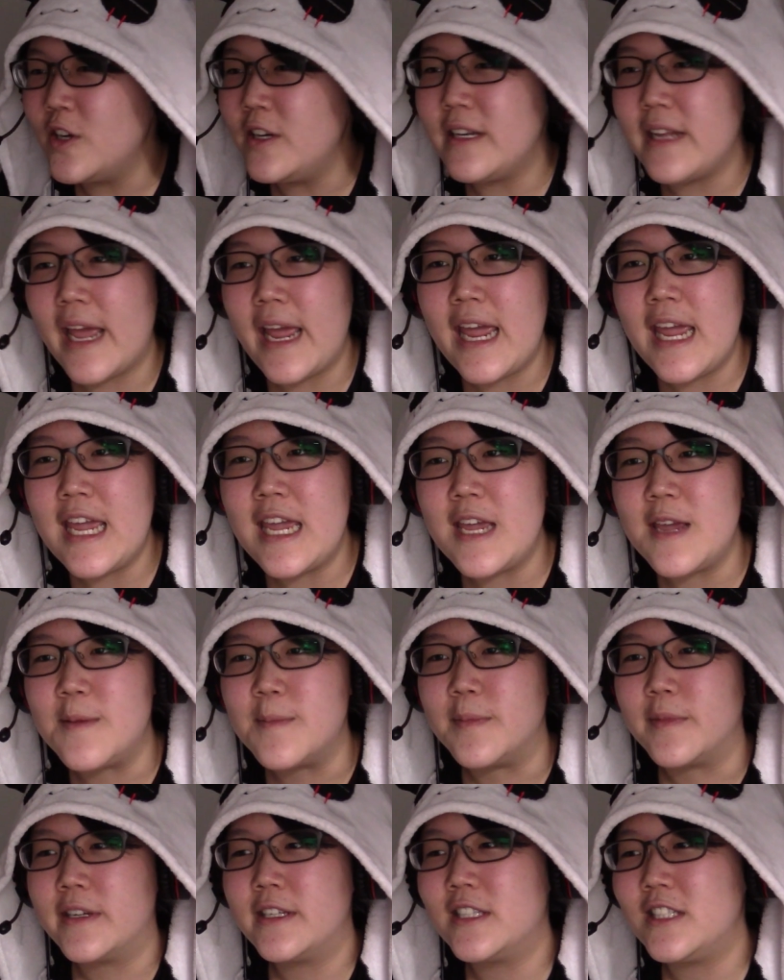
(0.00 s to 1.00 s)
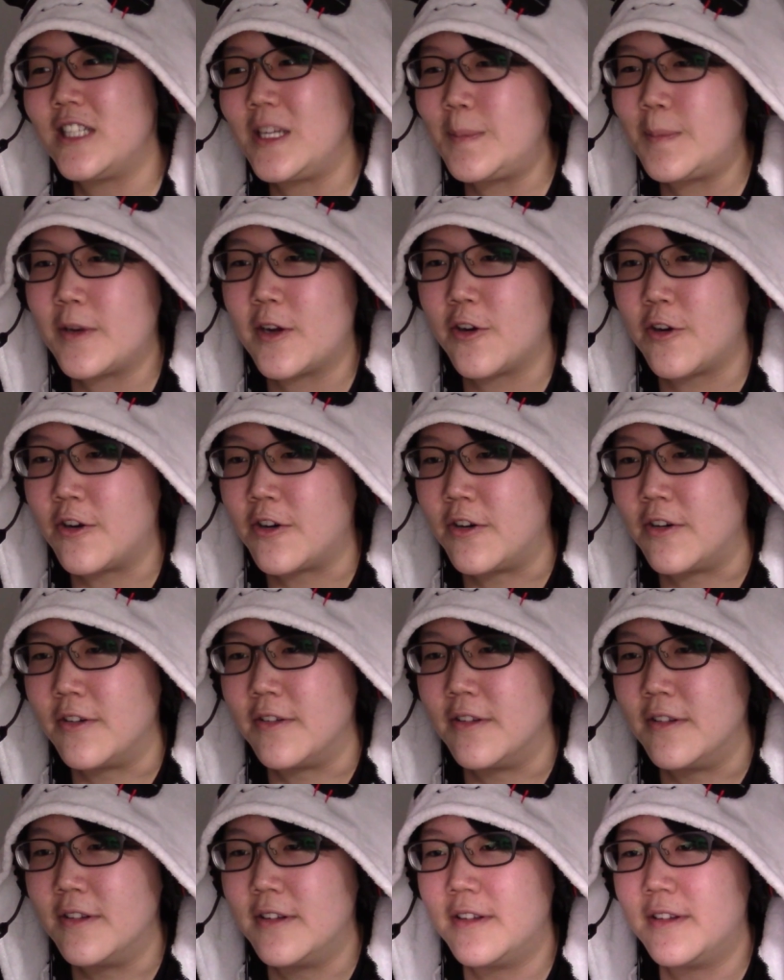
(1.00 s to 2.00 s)
name, sheep girl?
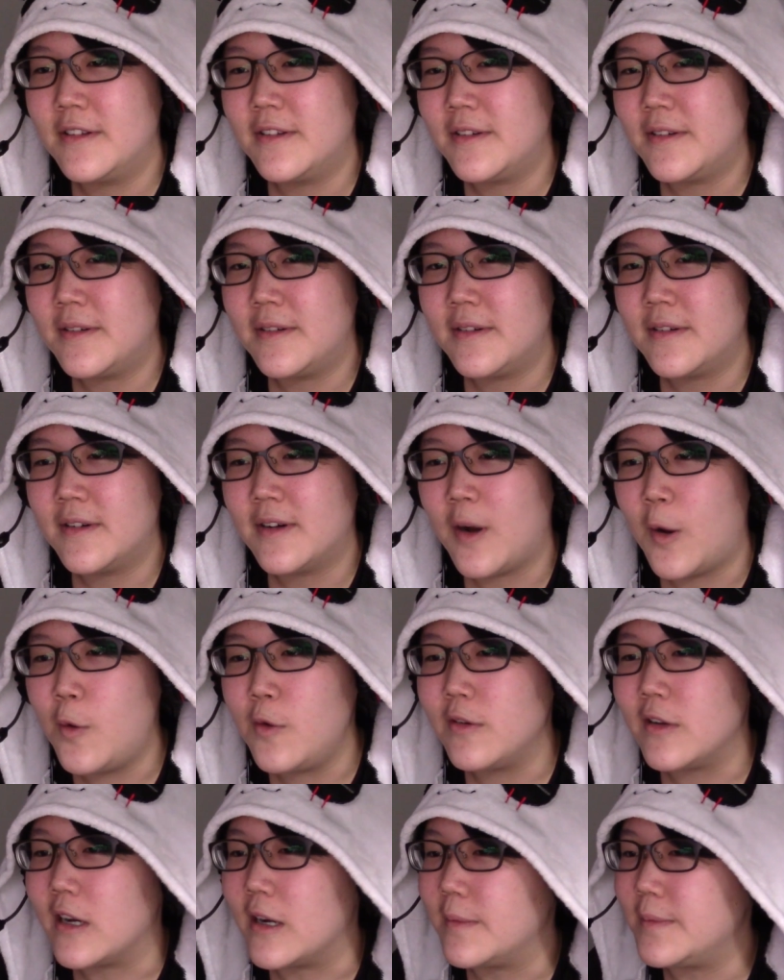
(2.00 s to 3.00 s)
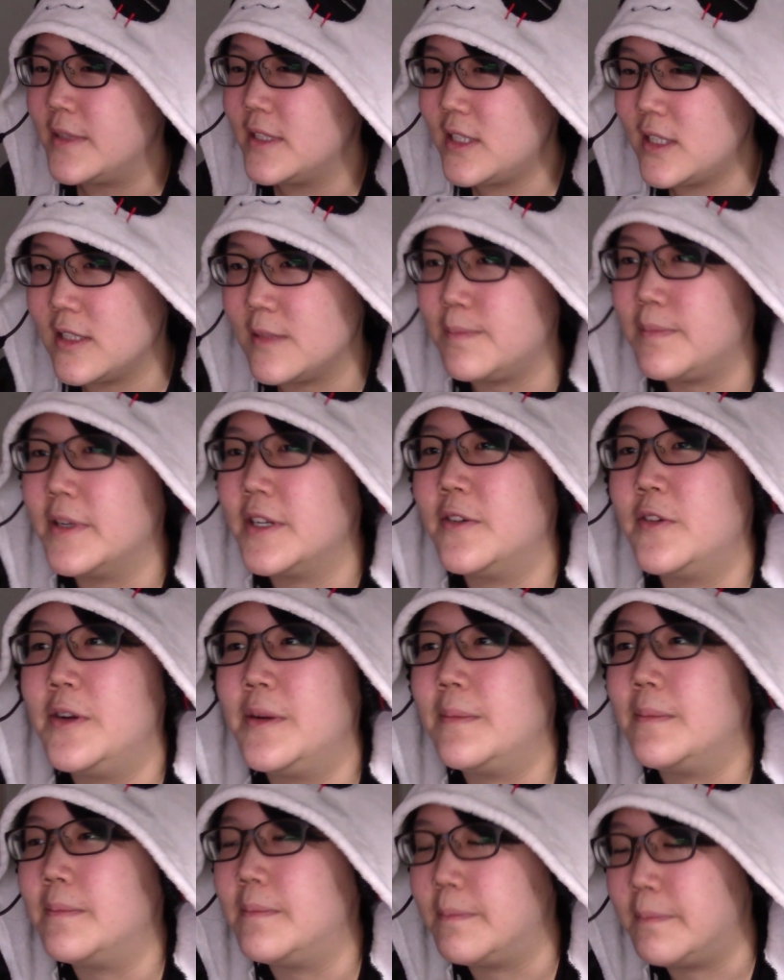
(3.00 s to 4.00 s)
Hold up, this is buttering?